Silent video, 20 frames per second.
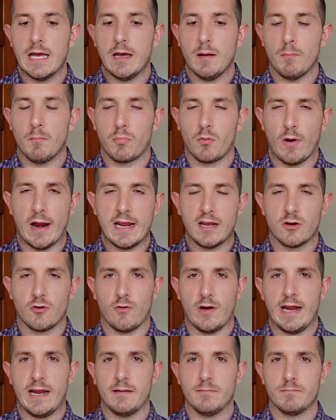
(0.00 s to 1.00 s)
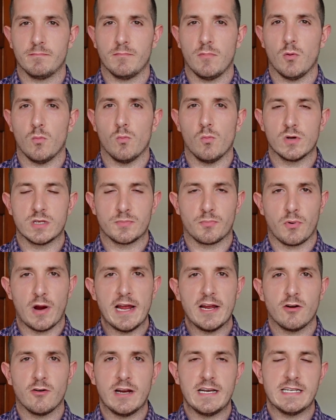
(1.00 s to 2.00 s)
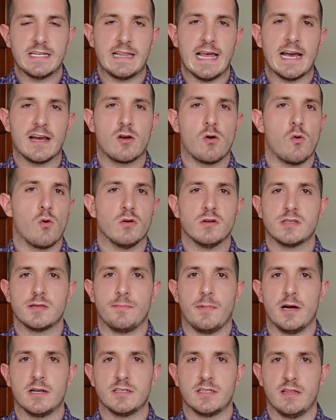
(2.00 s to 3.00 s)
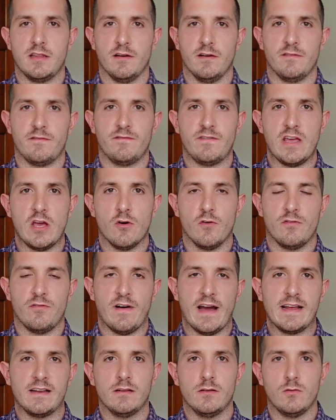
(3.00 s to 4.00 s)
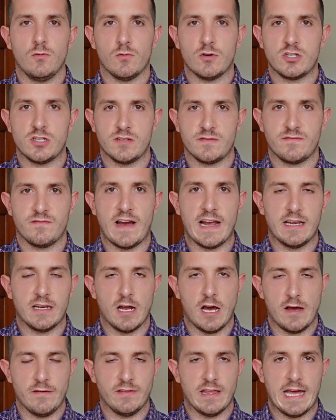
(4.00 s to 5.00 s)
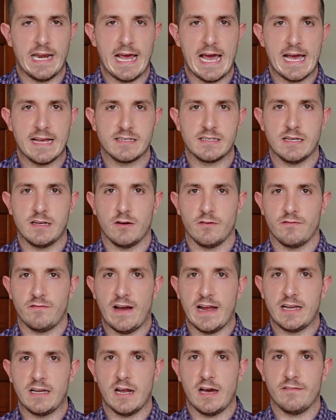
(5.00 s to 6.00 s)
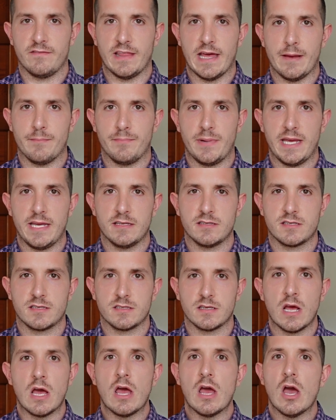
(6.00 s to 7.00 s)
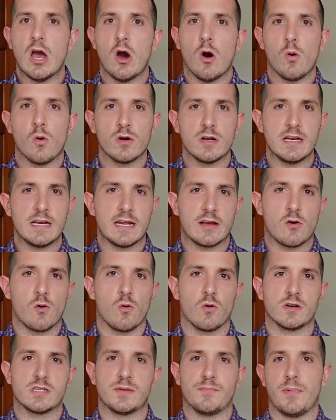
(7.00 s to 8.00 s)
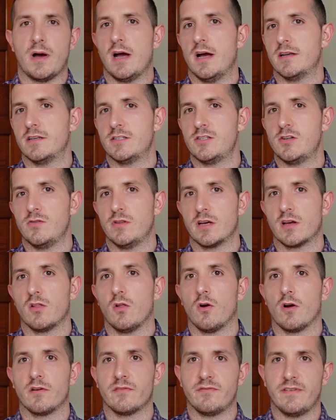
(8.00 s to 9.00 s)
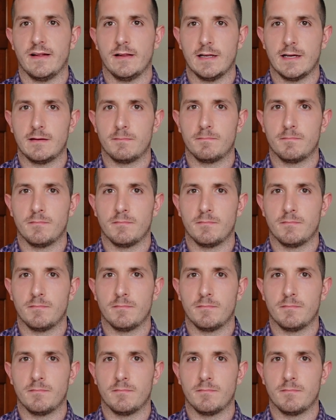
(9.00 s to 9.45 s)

Bright green. Was bright green, did that correspond to the pheophytin, which is fighting off that acid or fighting off that base? Or did it correspond to the chlorophyllin?